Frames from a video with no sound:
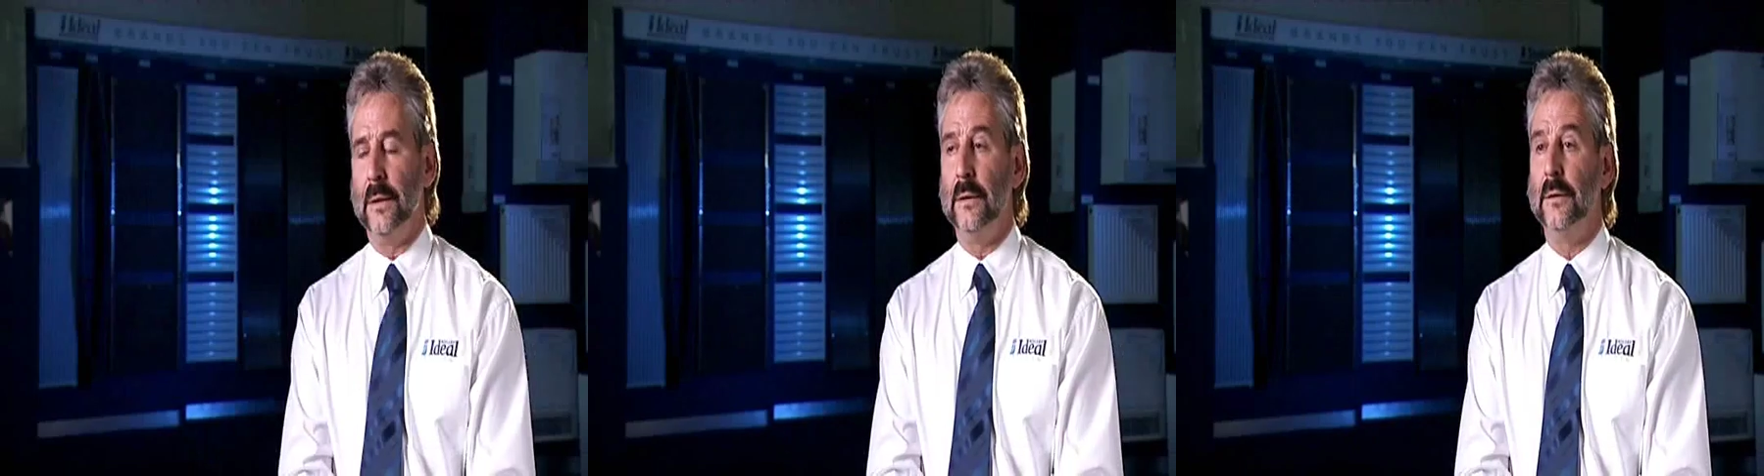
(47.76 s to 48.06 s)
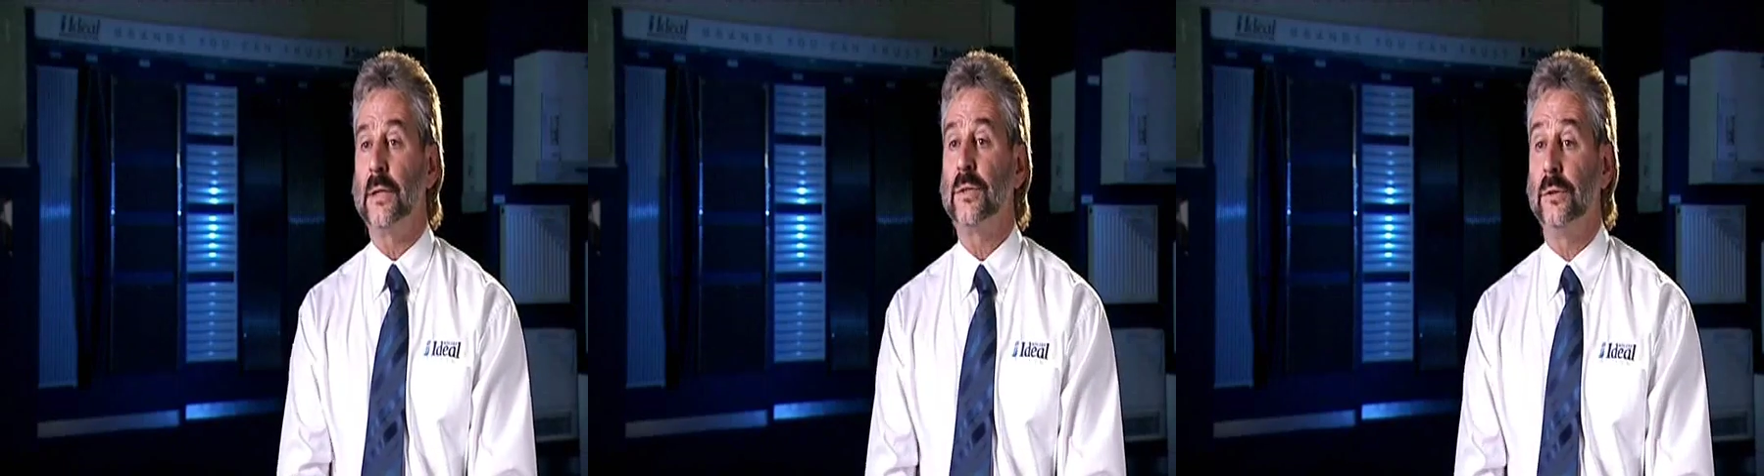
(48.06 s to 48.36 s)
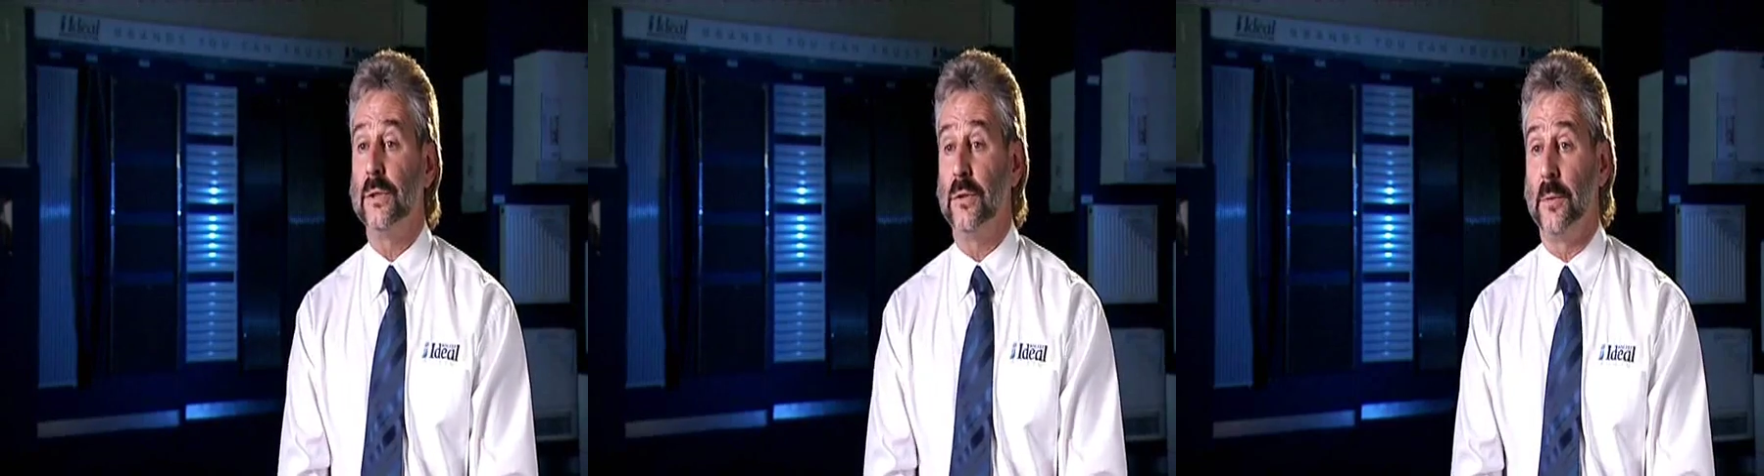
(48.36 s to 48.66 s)
The
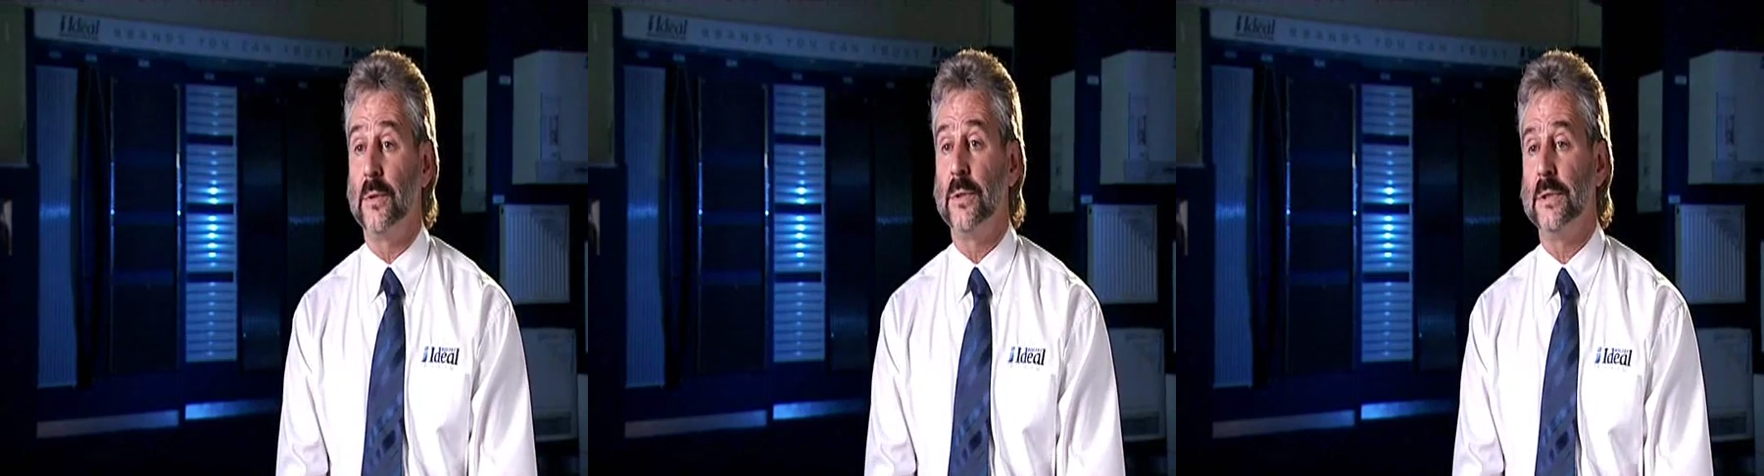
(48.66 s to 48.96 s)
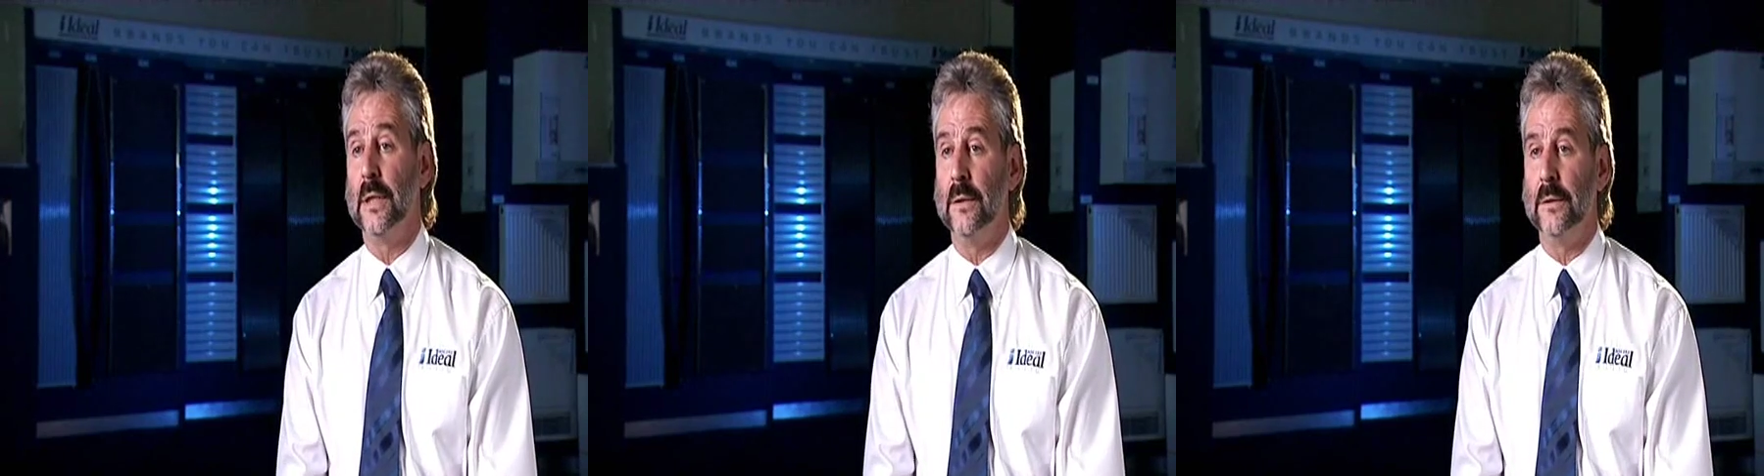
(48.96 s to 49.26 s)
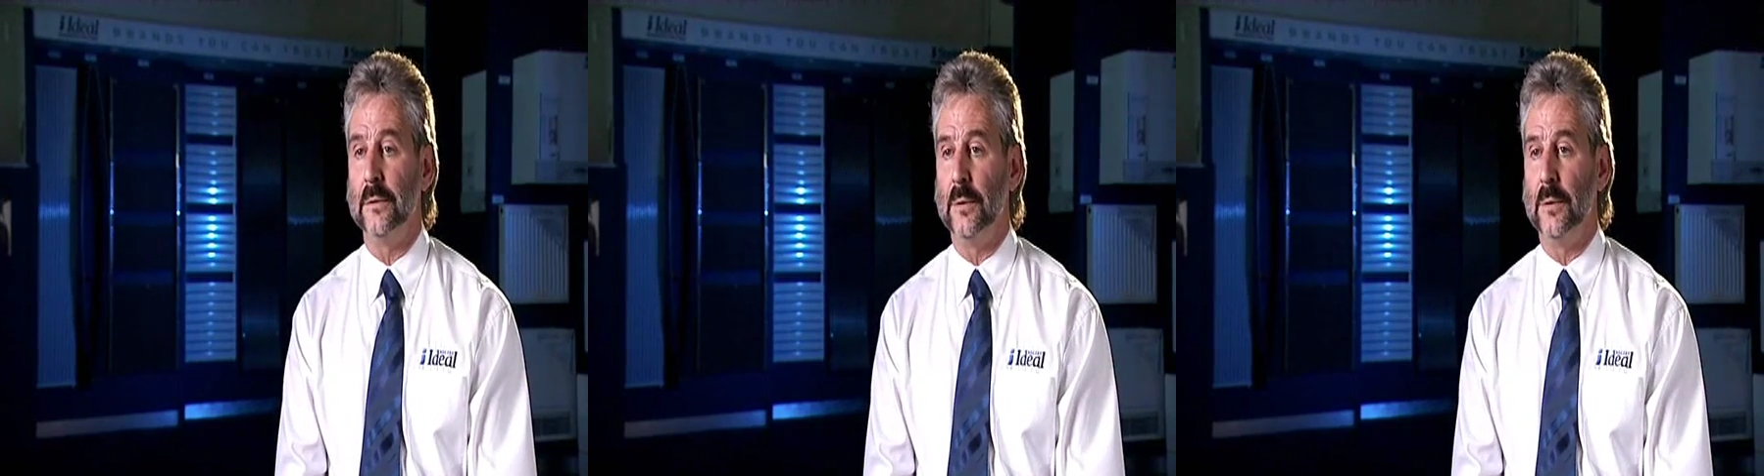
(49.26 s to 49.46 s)
National Distribution Centre,